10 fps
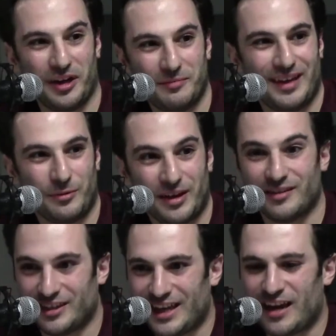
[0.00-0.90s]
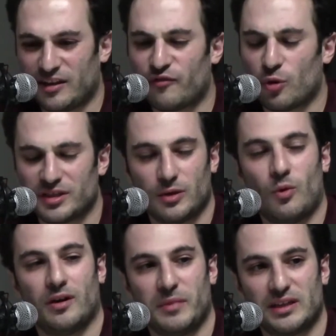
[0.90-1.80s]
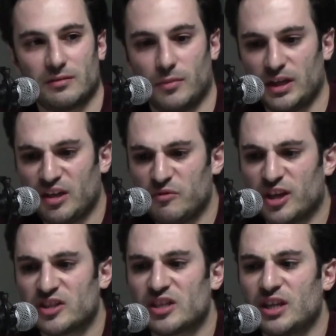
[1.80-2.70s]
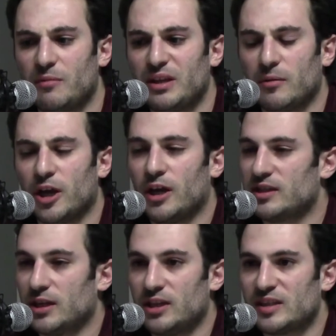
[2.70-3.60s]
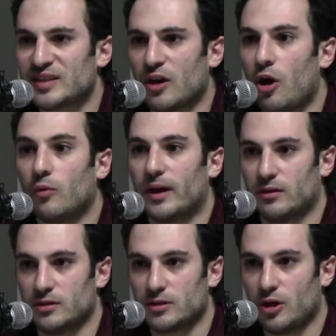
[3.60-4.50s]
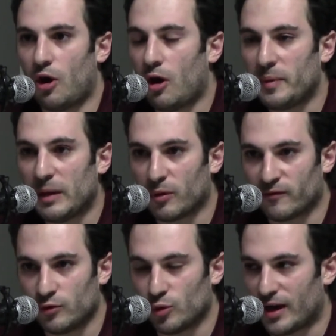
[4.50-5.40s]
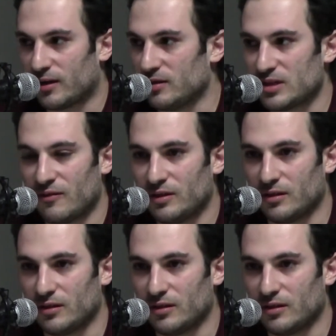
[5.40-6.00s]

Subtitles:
Mayweather. Yeah, of course they want to make some money. This is gonna be is gonna set all records, all pay-per-view records, everything.